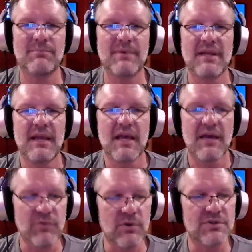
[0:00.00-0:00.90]
But a
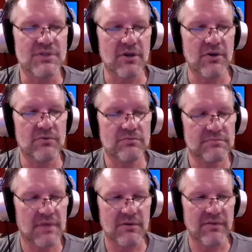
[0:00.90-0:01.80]
few years ago,
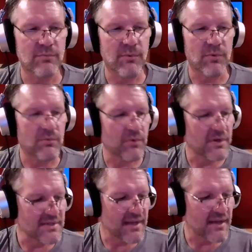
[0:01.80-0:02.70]
I don't even remember when it
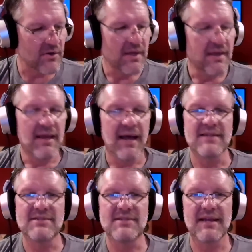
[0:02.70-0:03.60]
was now, I
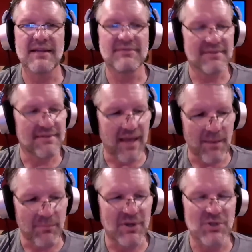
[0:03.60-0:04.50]
decided I'm
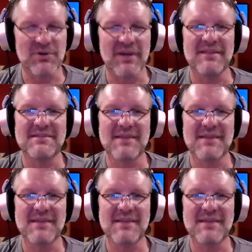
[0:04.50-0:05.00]
going to try this.